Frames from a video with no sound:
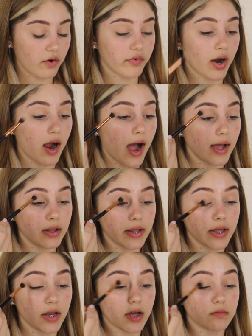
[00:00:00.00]
over our
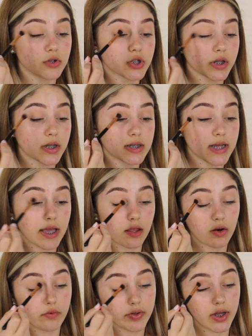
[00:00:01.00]
eyelid, I'm just going to take
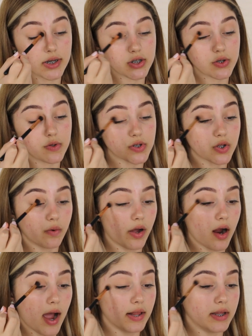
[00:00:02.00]
it over there too so
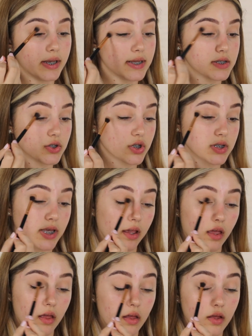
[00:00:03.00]
our eyelid isn't just
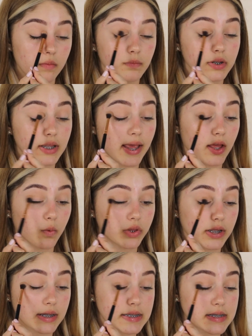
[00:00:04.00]
blank with
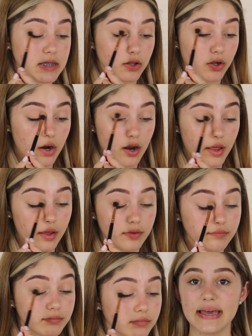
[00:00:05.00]
the concealer on it.
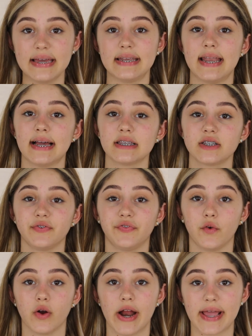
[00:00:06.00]
Next,
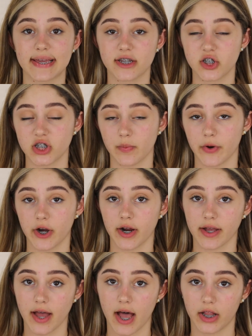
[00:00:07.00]
for a shimmer
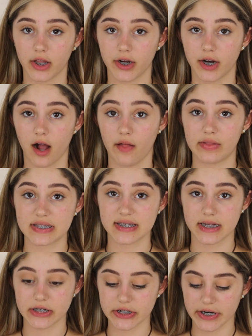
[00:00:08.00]
color on the
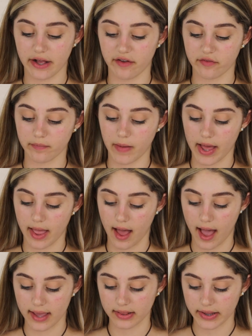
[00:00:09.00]
center of my
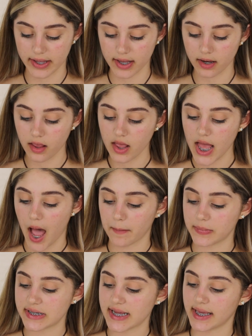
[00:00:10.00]
eyelid,
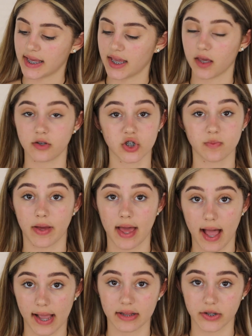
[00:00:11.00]
I'm going to be taking just my
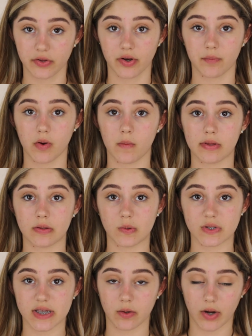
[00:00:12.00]
highlighter that I'm going to be
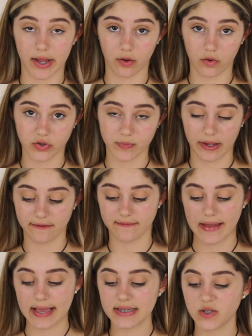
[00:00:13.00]
using when I go to my
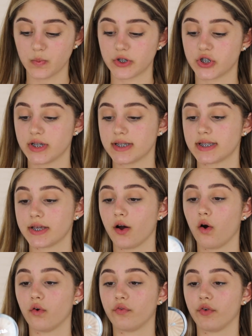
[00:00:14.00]
face, which is the
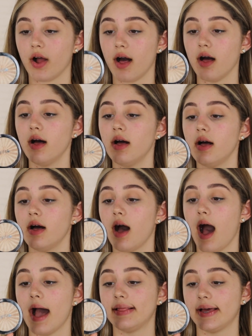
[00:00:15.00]
Ofra
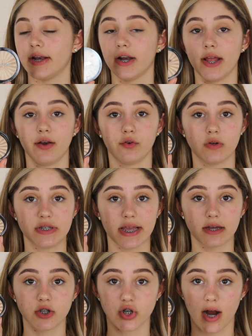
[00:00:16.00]
highlighter in
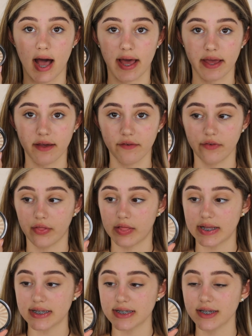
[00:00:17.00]
Rodeo Drive.
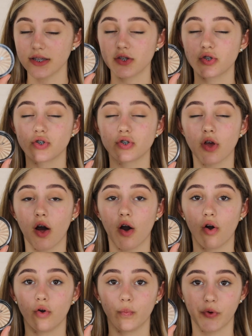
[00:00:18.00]
This is
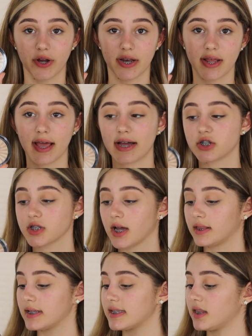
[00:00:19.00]
so pretty. I just
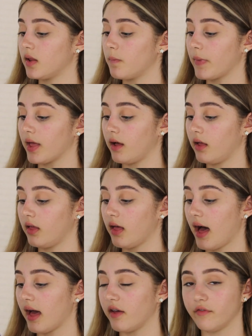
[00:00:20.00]
got this in the mail.
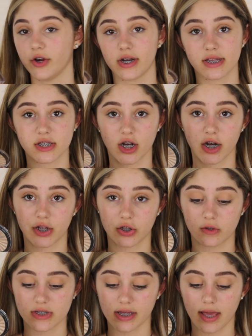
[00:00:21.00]
I've already started
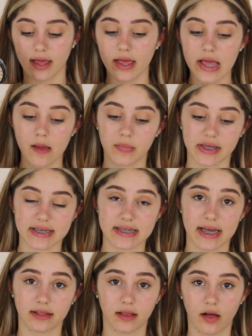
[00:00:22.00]
using it because
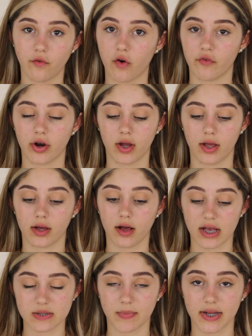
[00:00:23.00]
I love Ofra
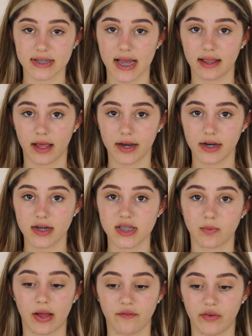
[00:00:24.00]
Cosmetics highlighters,
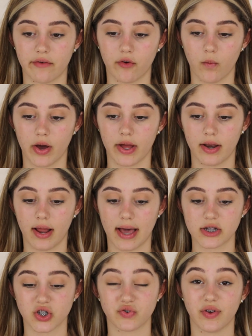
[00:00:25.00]
and my favorite one
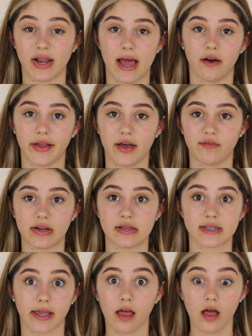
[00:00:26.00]
I just ran out of, and I
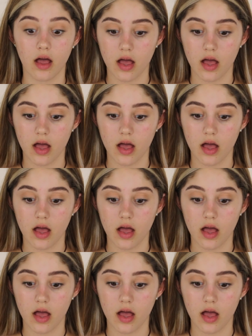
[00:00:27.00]
was like,